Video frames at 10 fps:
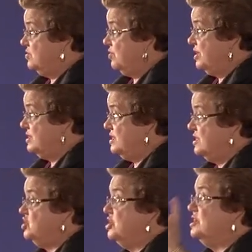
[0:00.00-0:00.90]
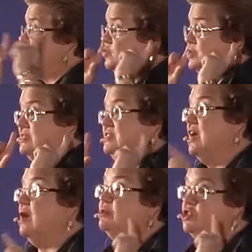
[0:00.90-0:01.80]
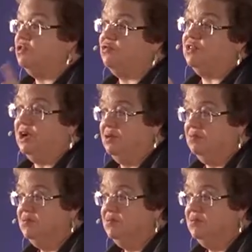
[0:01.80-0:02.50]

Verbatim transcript: organization, is to establish the frame.